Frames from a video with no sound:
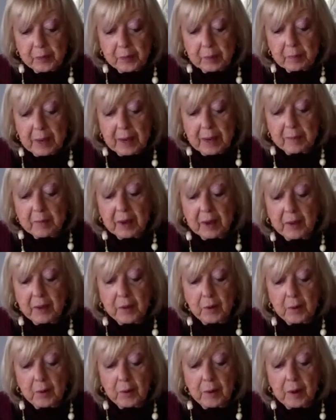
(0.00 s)

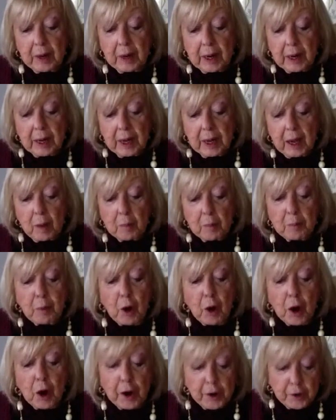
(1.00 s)
mother
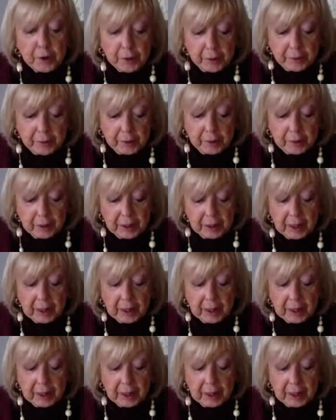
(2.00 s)
bartered